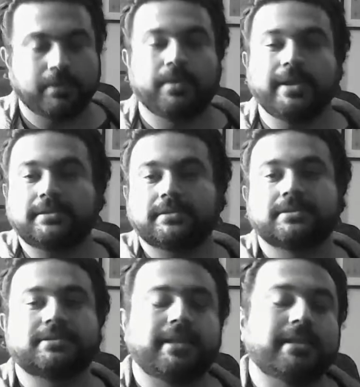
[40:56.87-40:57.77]
Right?
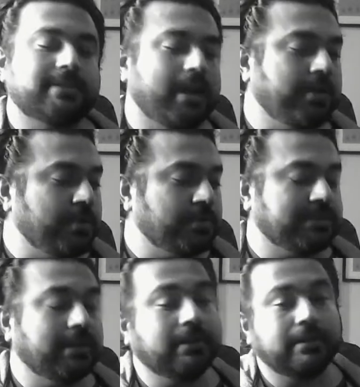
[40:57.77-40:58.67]
So that's how you use
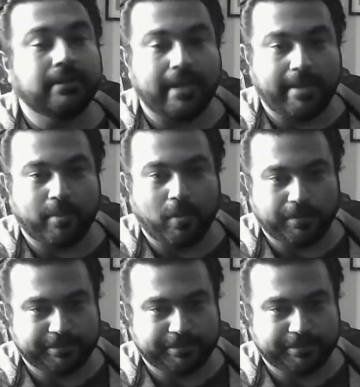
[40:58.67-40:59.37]
a capo.